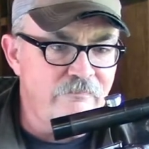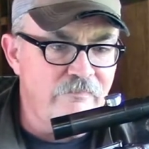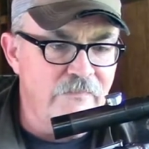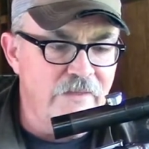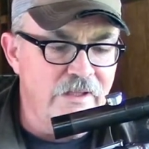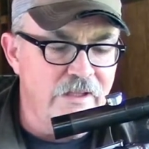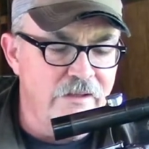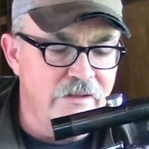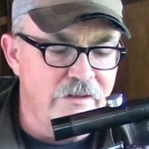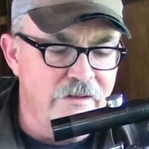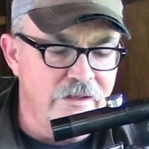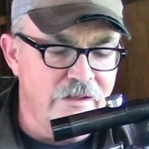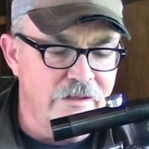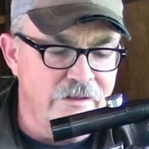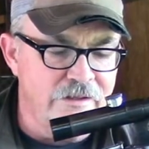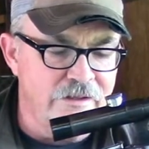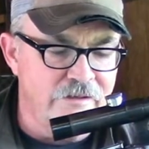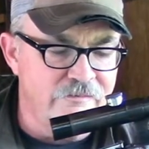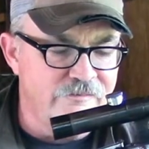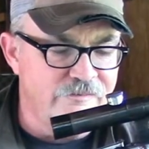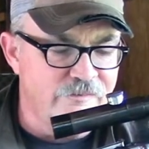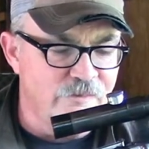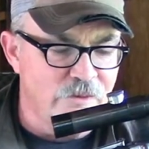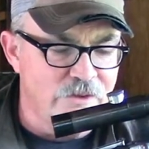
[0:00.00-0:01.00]
And
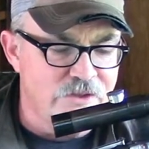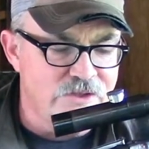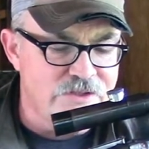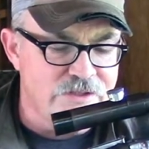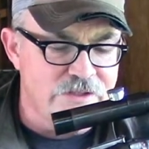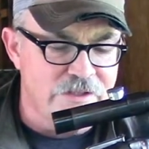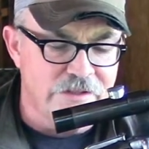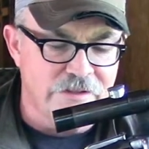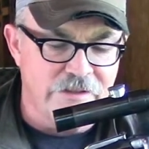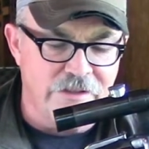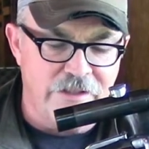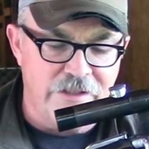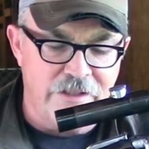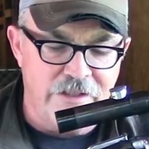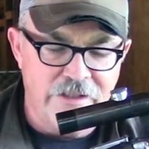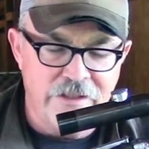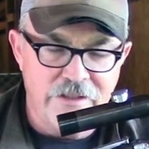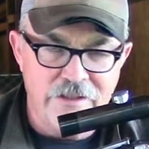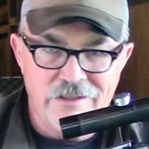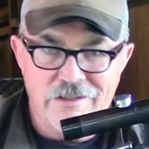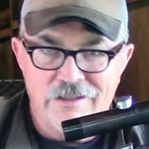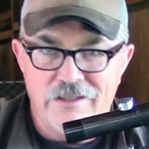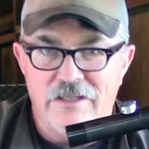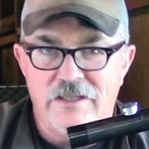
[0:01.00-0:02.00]
unfortunately,
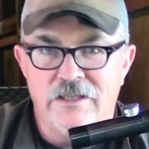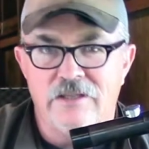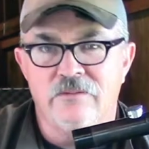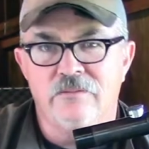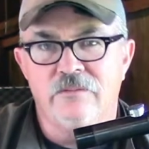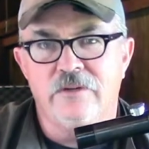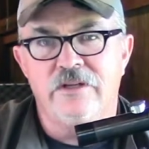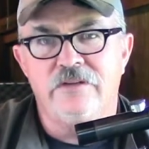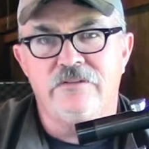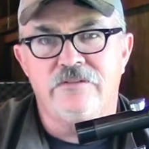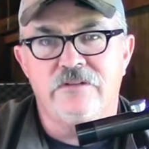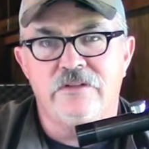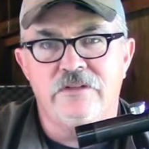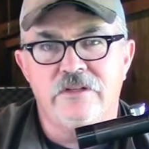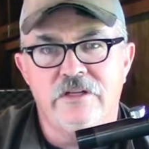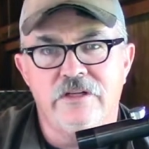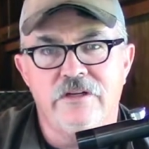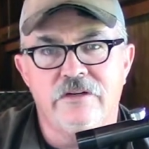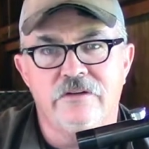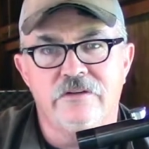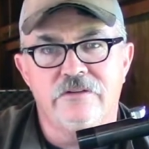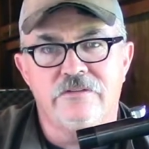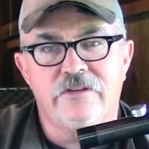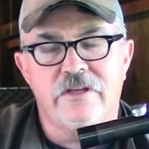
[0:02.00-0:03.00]
in recent
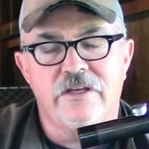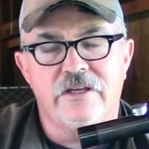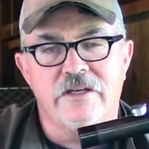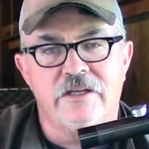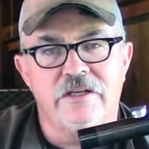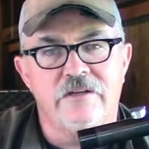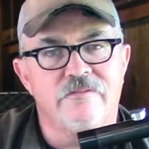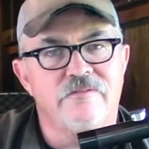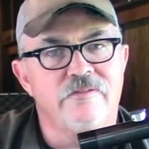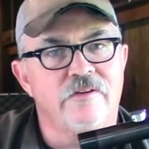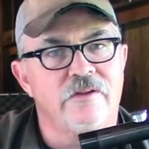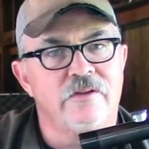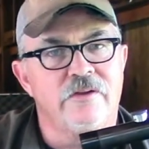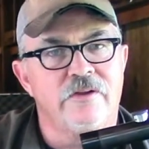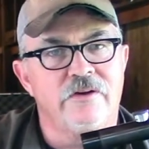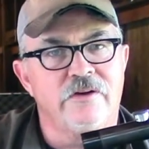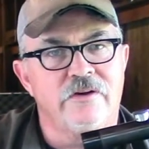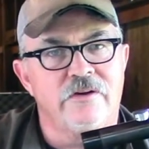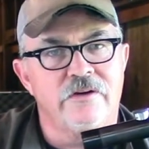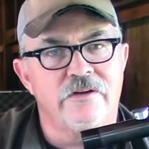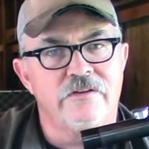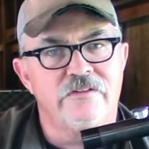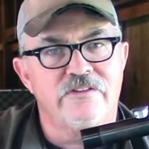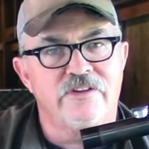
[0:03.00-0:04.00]
years, they kind of fell on
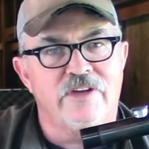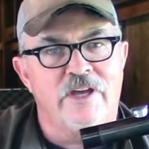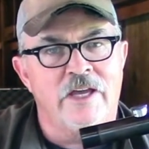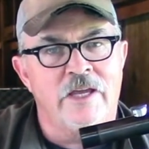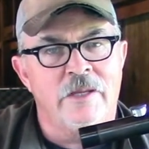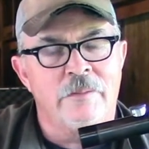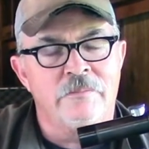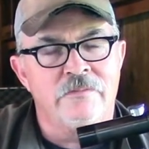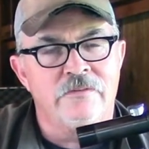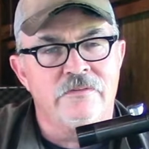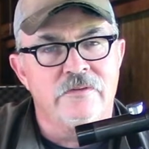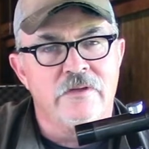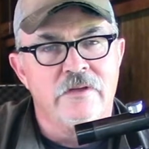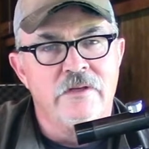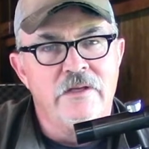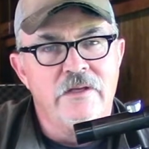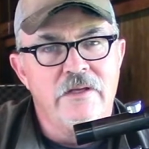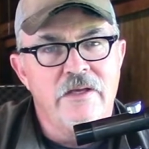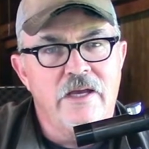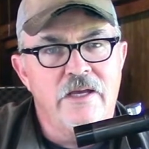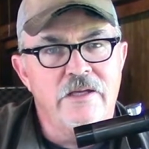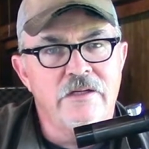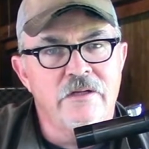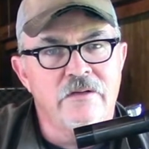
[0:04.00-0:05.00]
hard times.
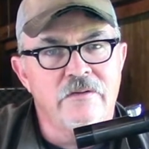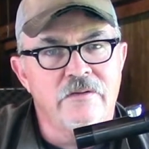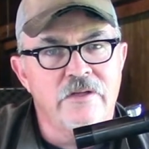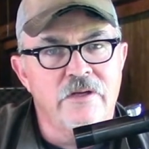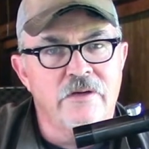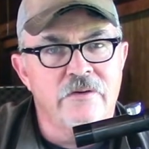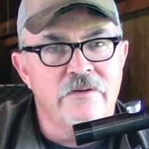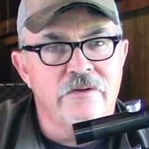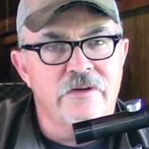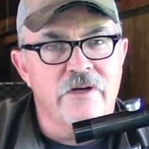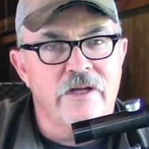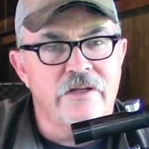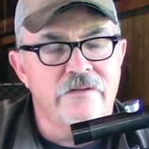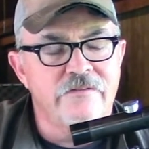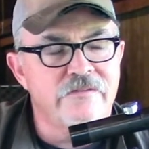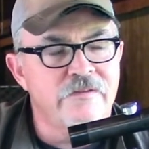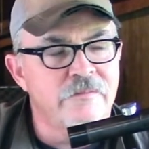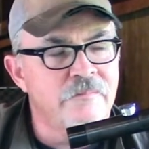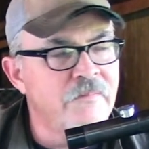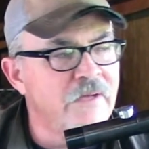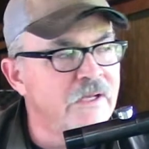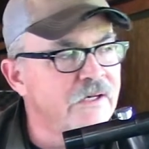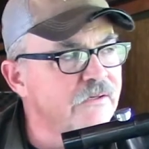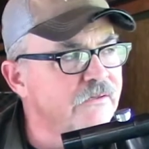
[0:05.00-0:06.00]
I know the owner had
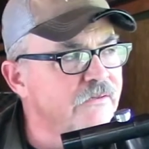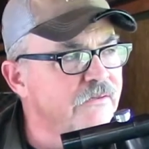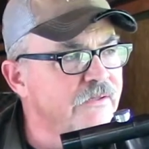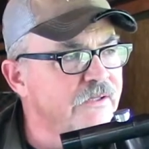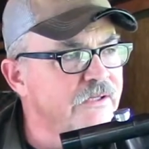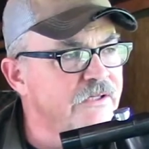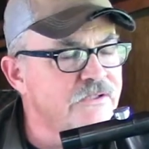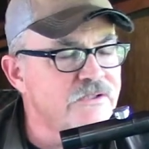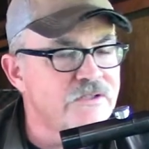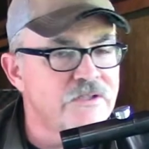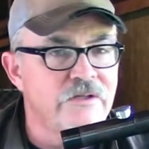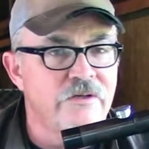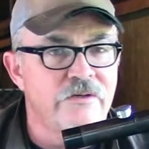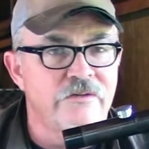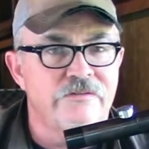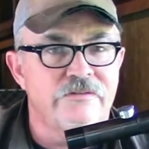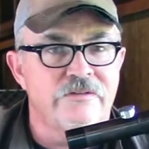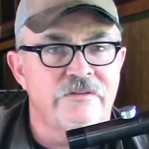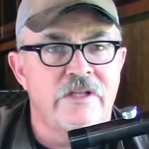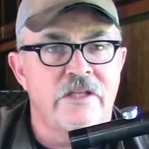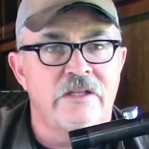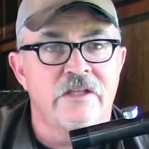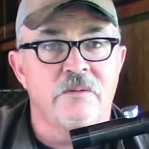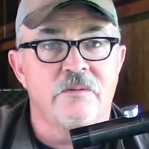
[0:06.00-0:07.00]
some medical issues,
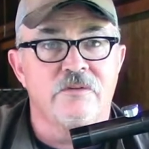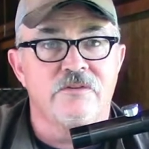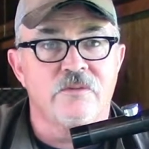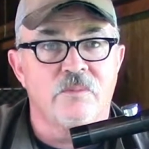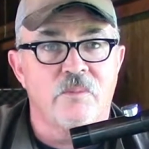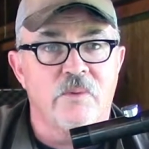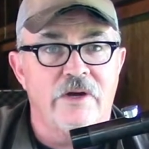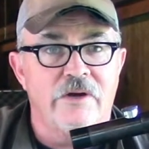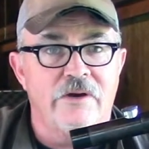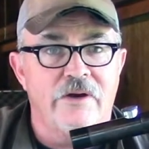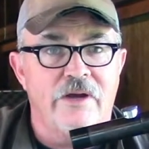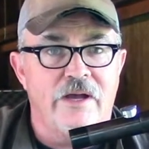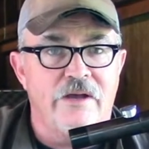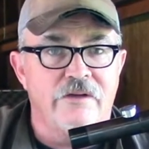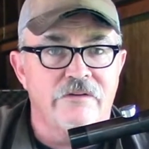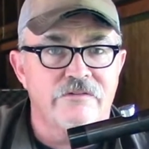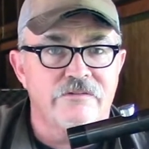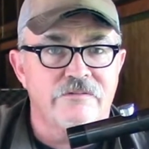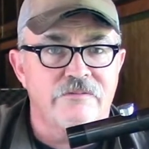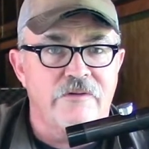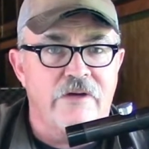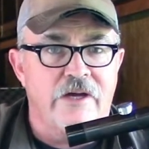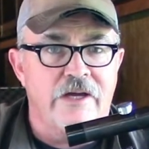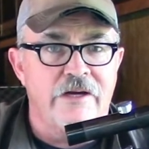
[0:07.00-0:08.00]
and then there was a
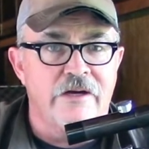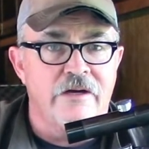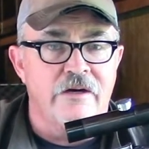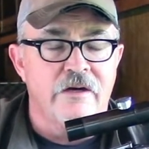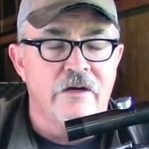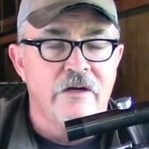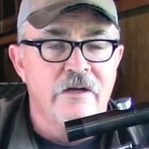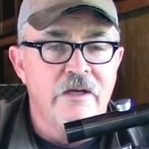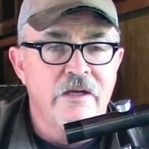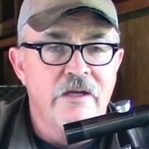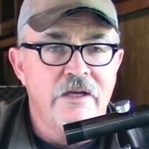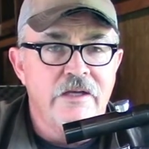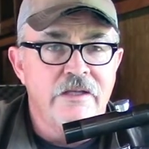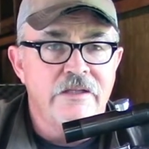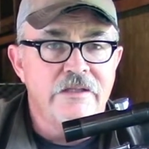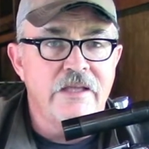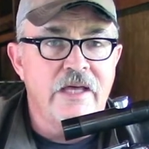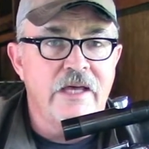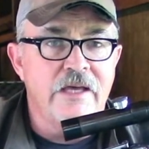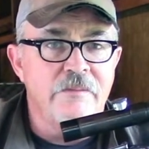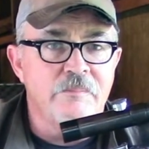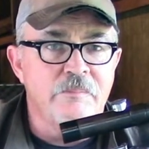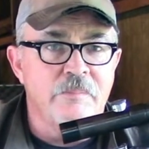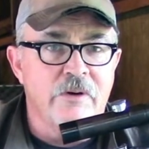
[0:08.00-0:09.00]
warehouse fire
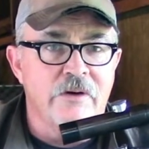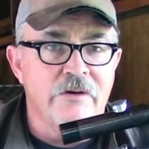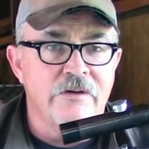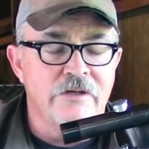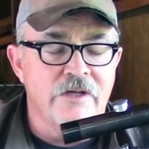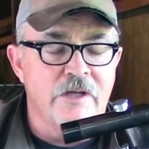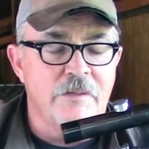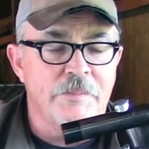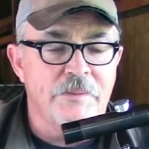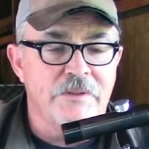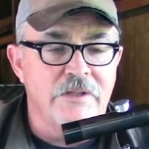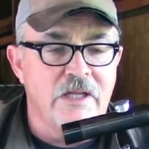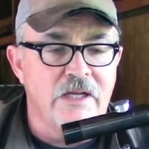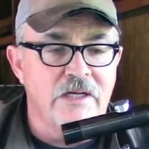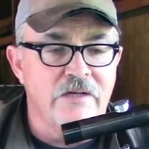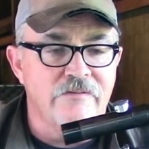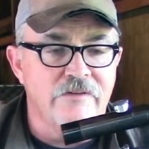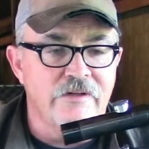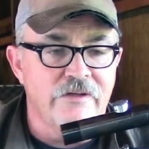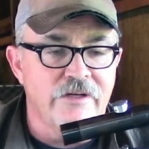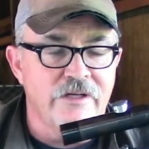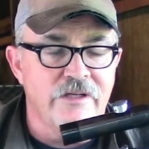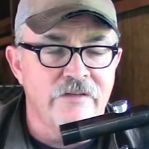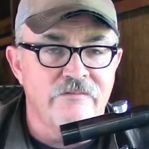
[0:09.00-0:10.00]
that burned up a lot of
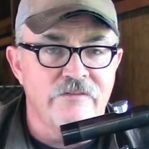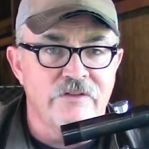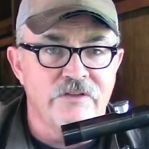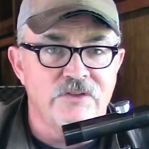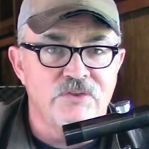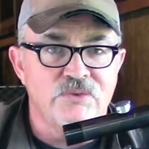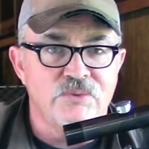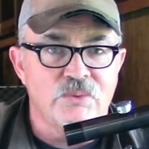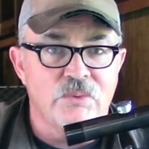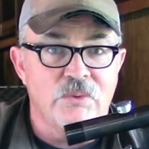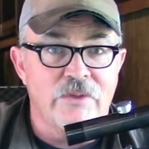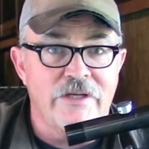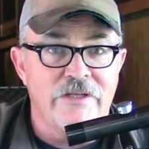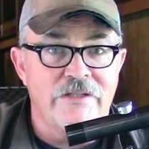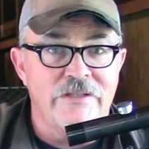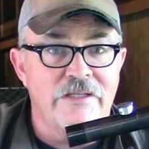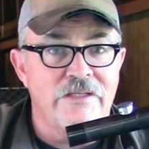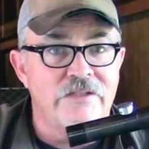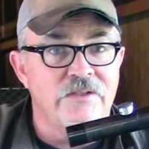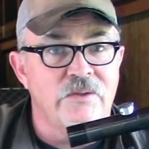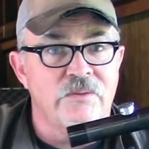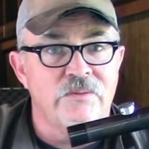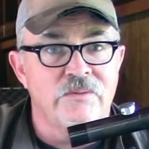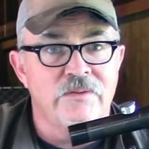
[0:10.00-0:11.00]
their inventory, and
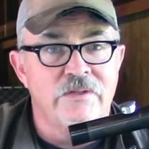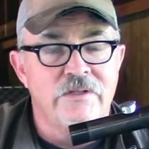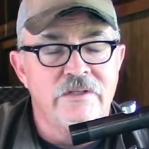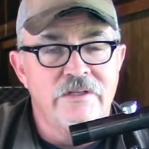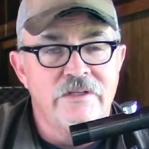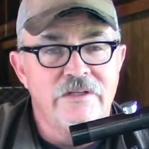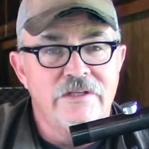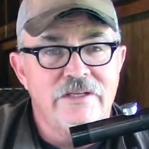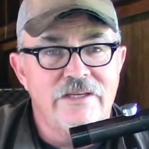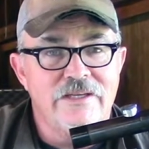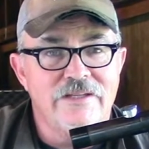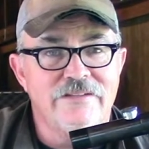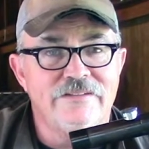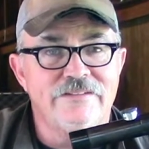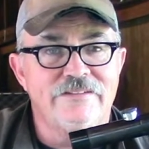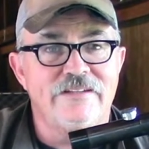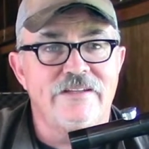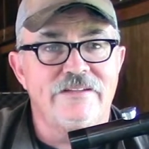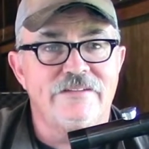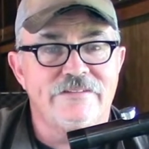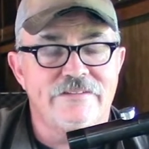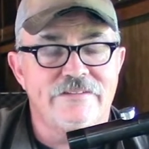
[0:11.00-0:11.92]
they don't exist